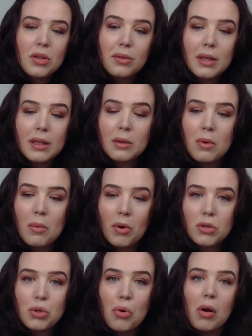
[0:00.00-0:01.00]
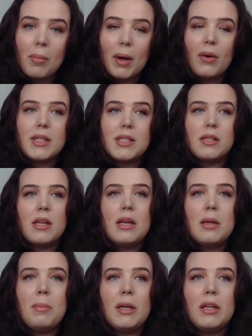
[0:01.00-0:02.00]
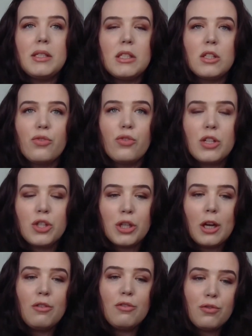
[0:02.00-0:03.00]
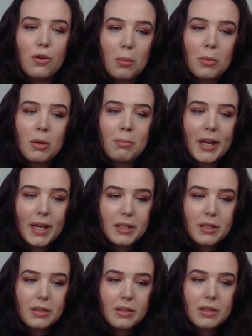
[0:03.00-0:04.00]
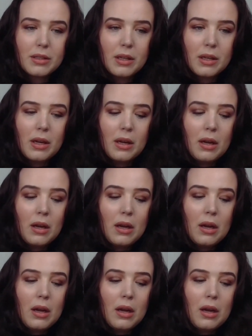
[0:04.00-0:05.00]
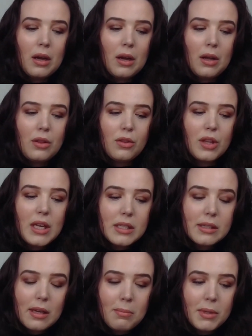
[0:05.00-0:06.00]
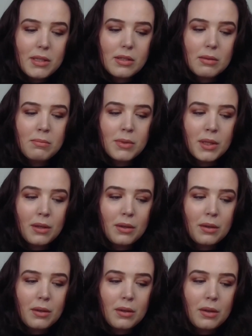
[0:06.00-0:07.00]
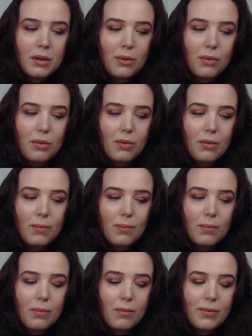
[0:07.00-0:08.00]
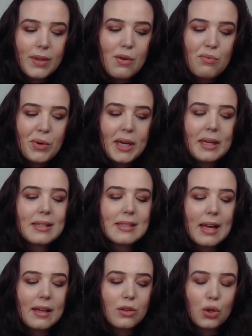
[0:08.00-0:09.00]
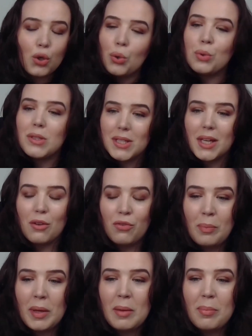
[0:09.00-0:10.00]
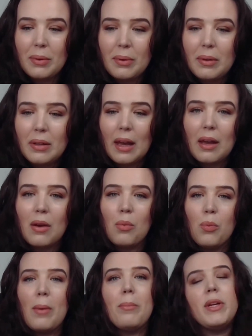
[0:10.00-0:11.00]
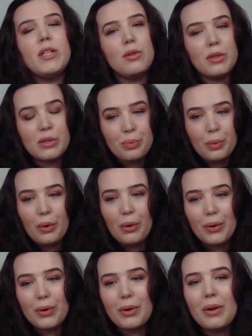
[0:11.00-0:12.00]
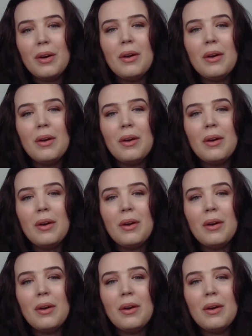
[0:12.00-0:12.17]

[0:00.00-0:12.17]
thing that we want to talk about is this inability to differentiate from competitors. This can be something that really is like the golden ticket for people. Like when we do this work,